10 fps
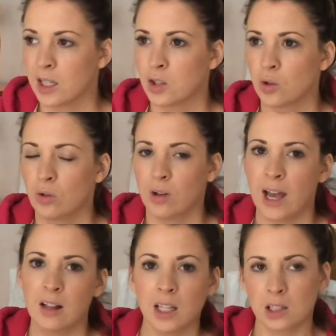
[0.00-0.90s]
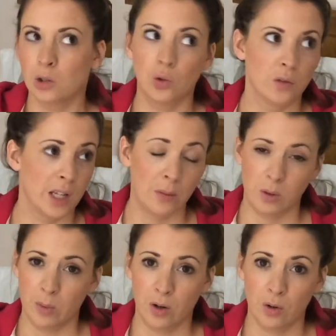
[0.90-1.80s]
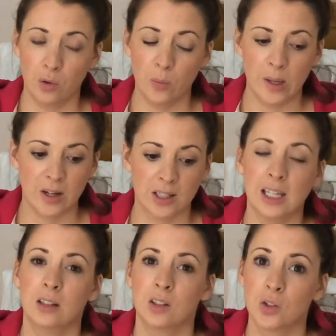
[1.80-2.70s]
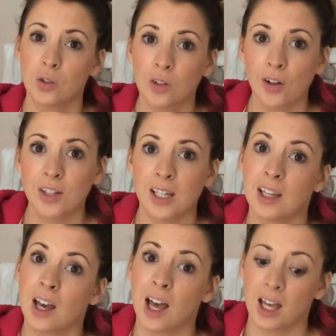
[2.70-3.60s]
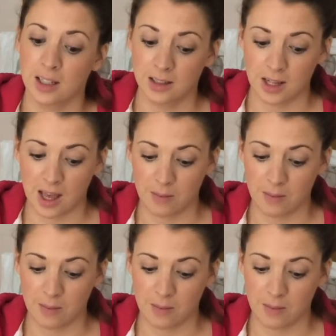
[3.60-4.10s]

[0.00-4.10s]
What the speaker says: So Elle gets loads of time with me on her own because Caitlin's at school all day, and